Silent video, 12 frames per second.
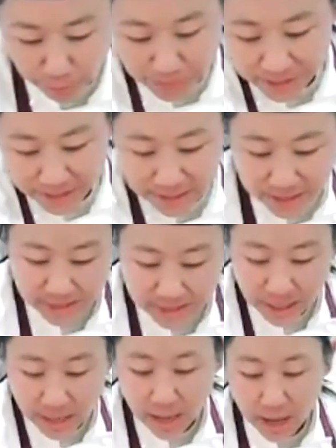for biscuits
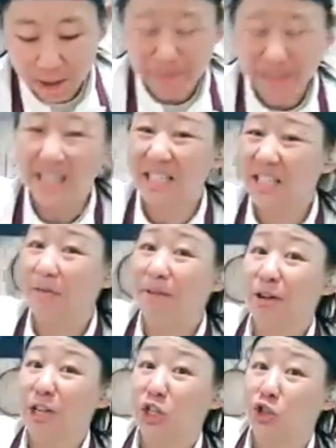because it's a very